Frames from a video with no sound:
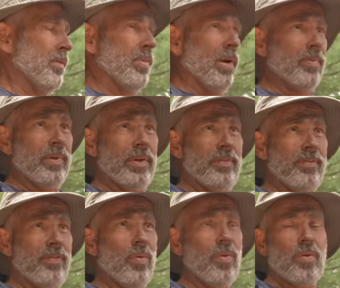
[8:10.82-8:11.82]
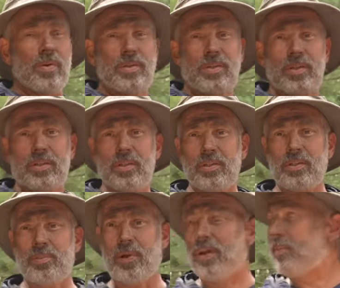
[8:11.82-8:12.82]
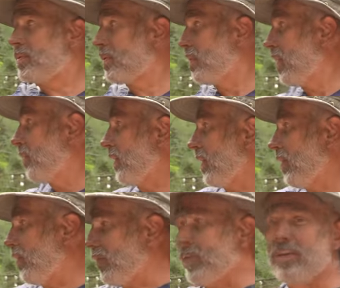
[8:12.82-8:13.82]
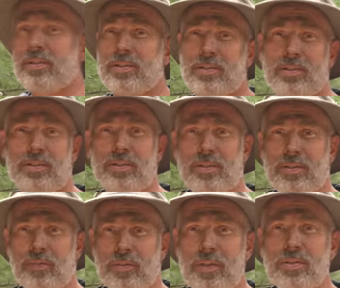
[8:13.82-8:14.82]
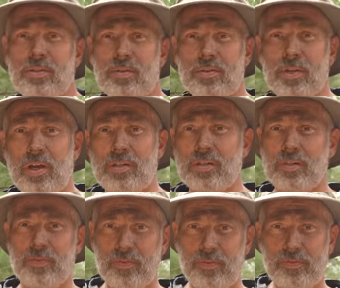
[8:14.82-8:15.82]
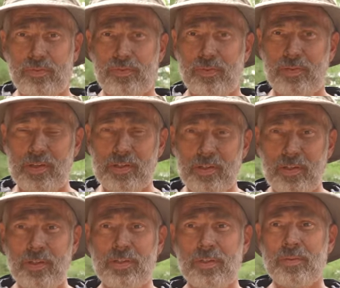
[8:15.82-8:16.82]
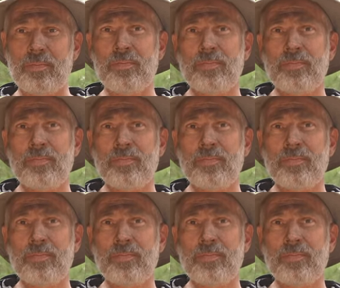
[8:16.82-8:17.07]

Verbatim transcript: probably four or six inch pipes coming out of each each of these two sections for for ventilation